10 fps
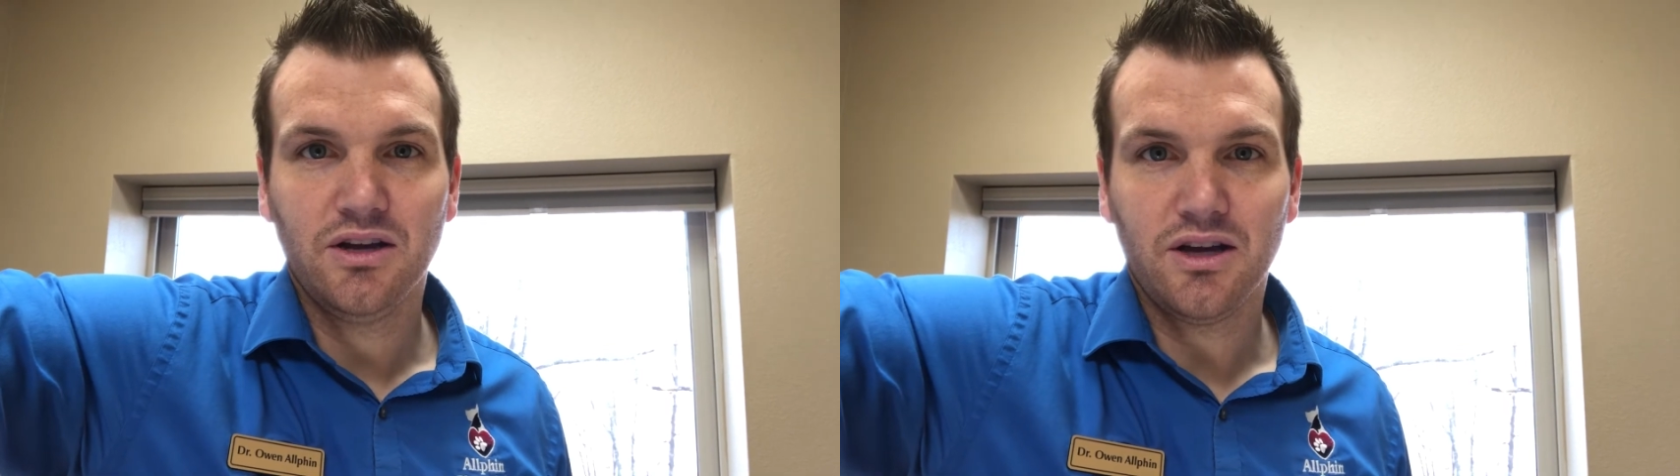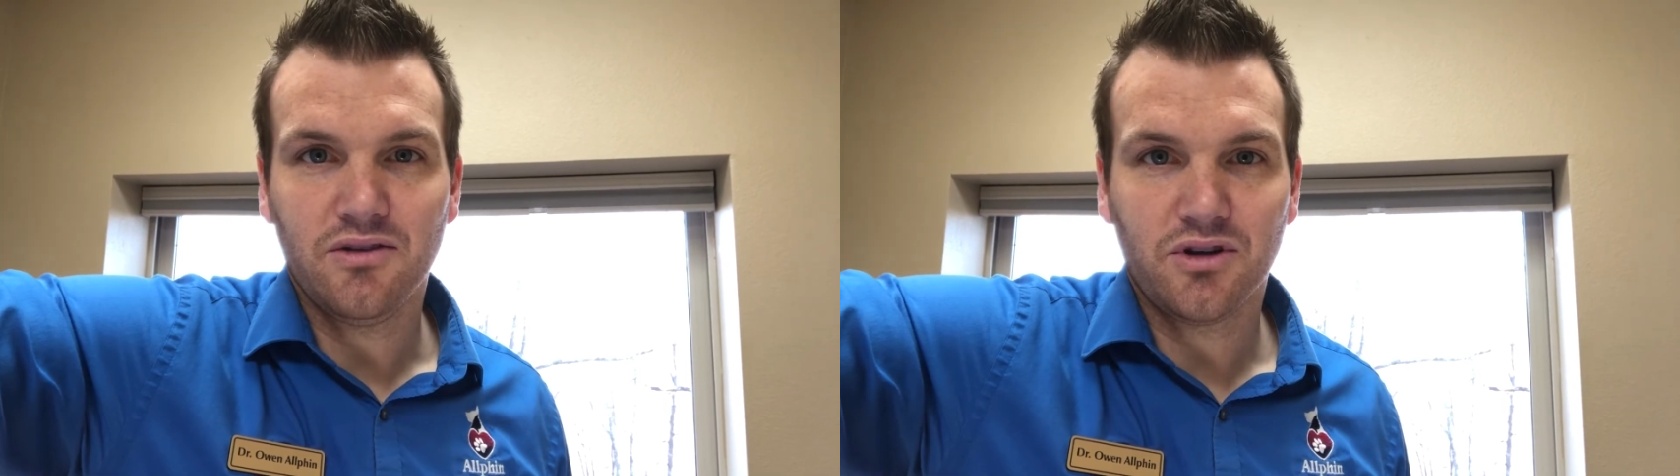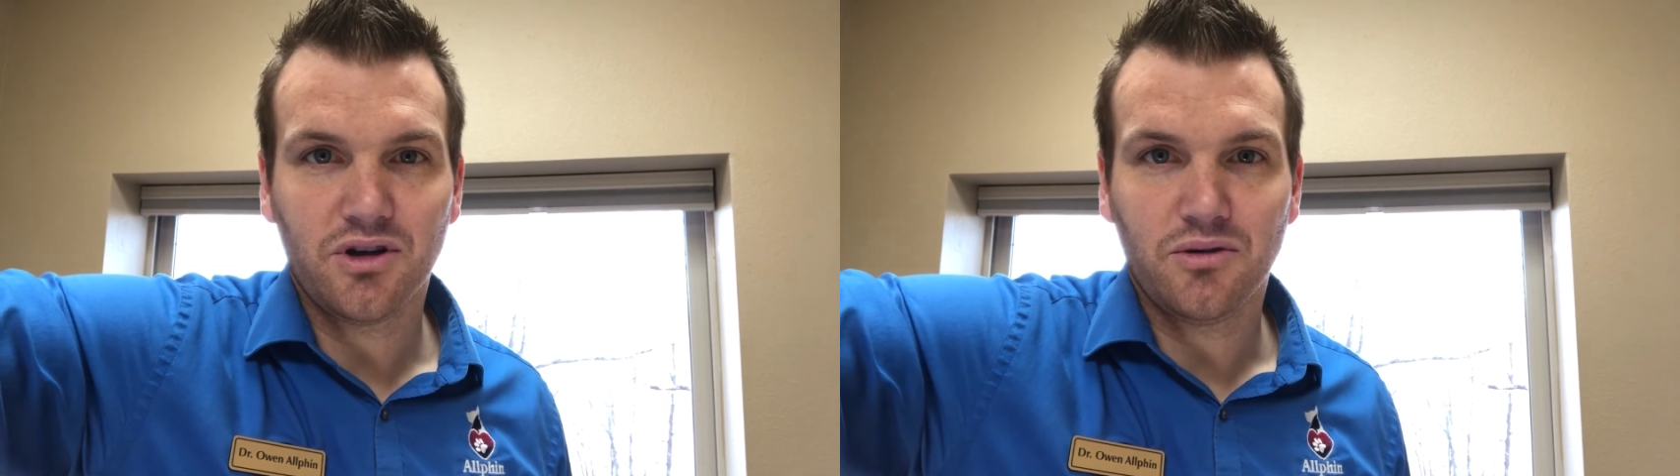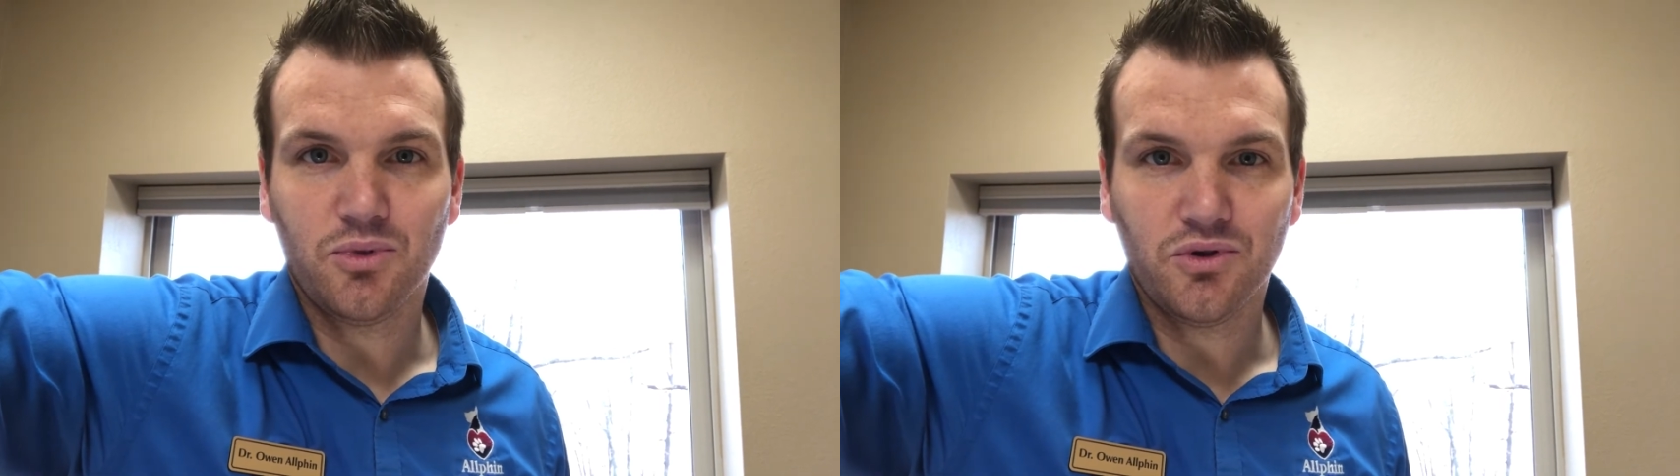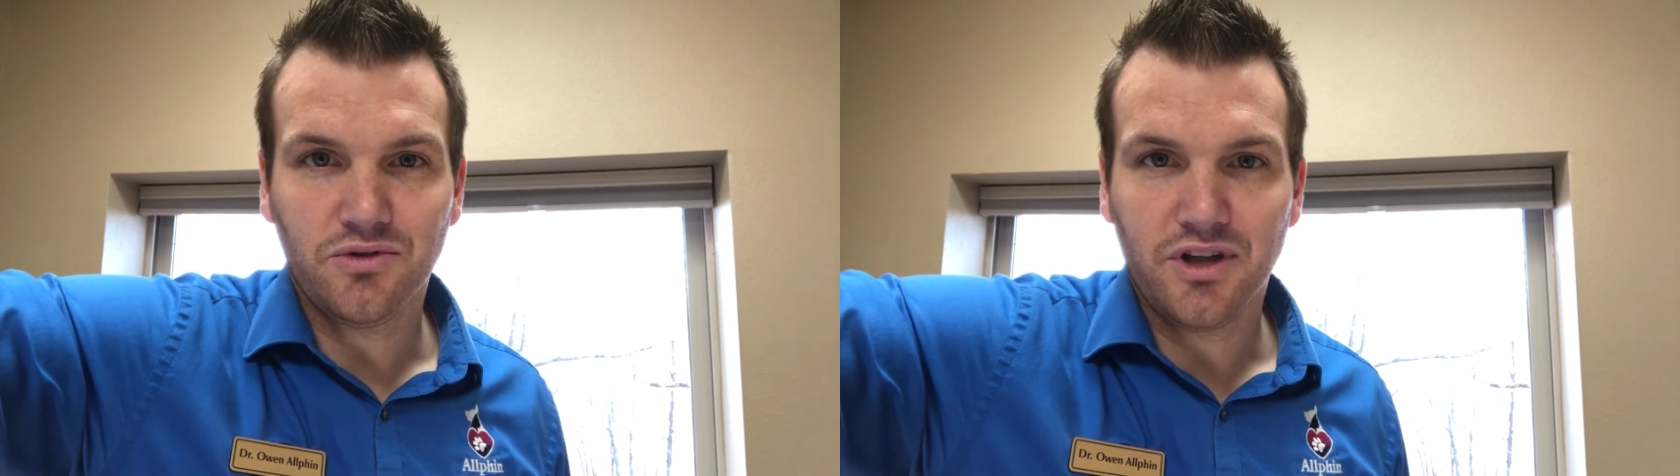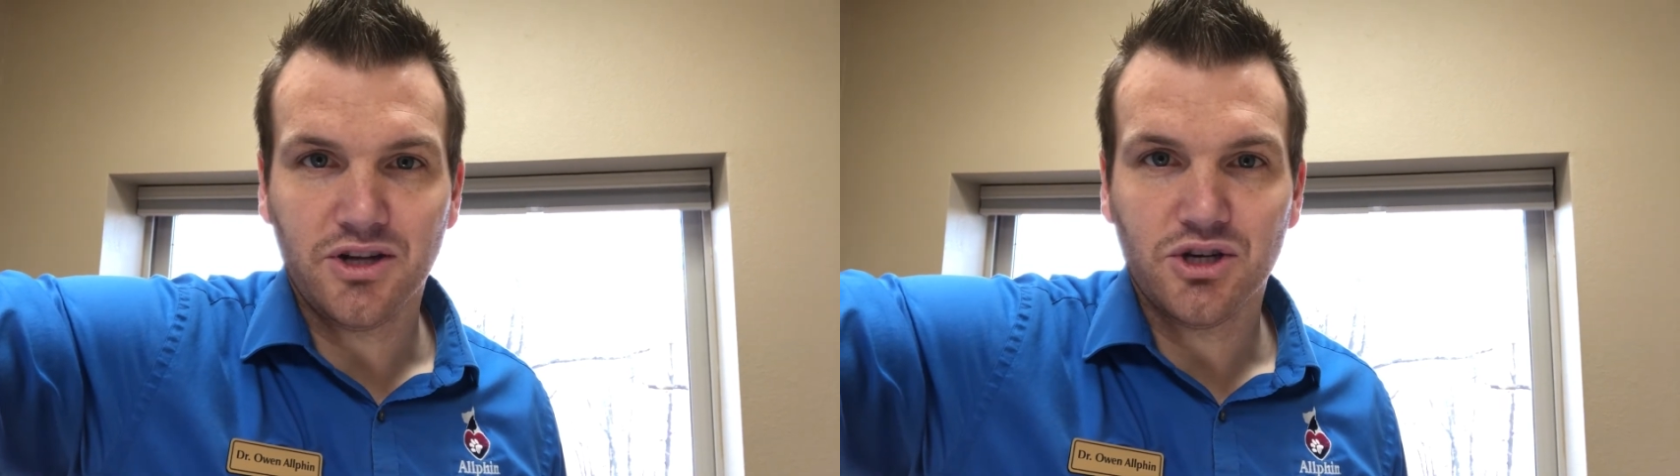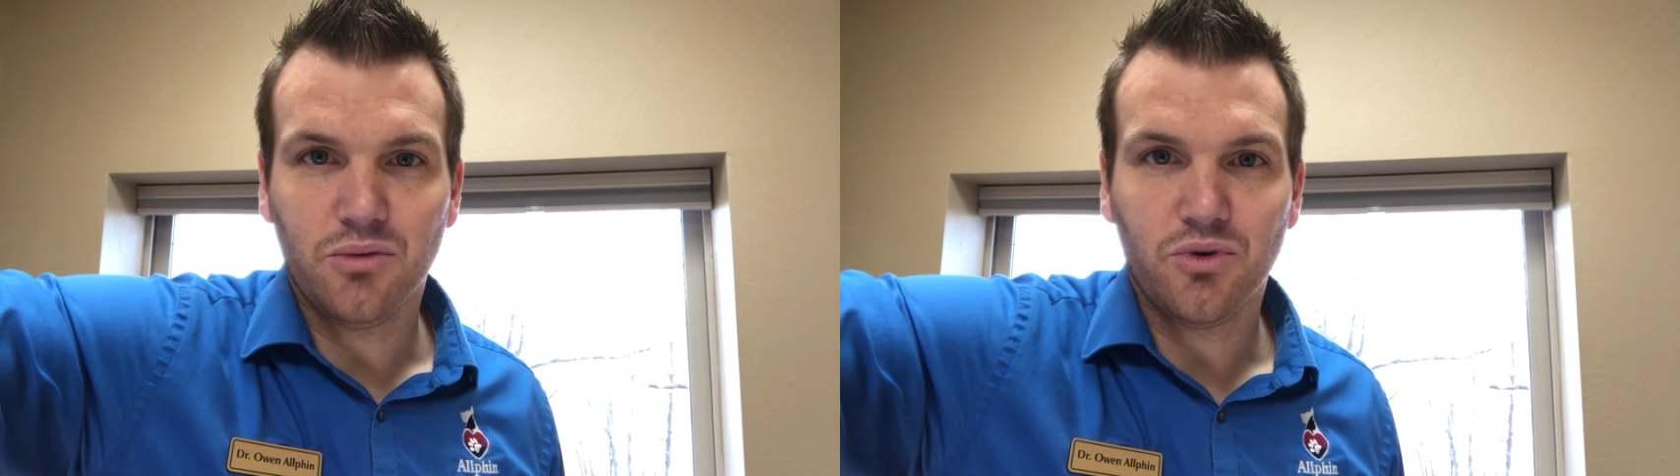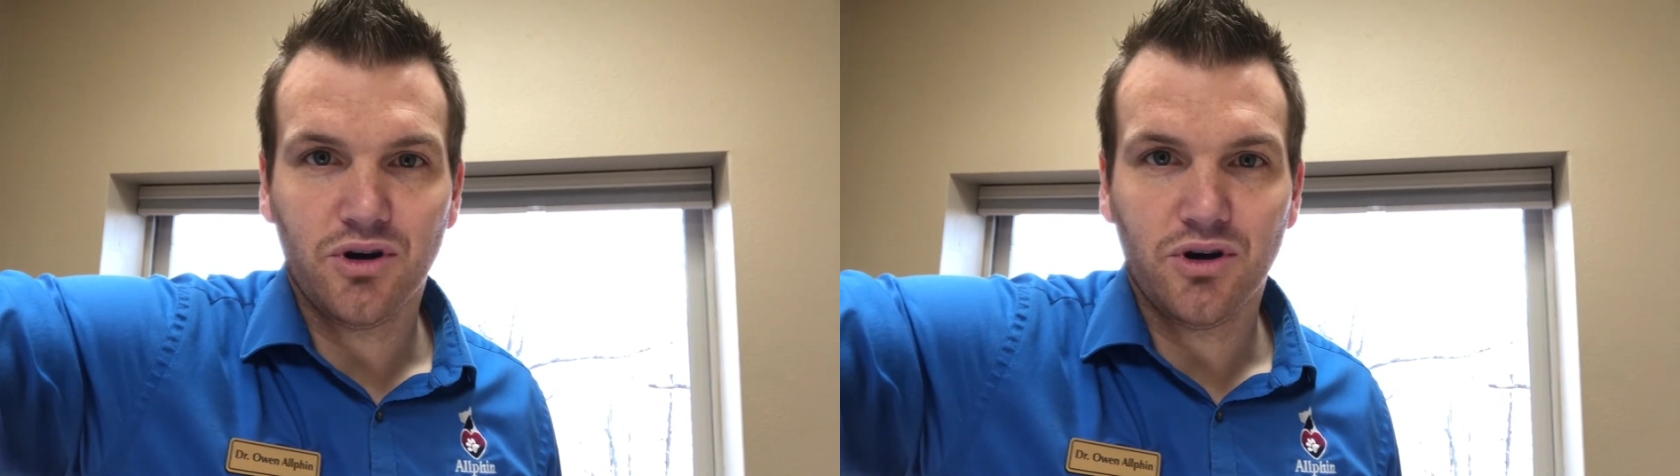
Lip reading: You have a couple that jump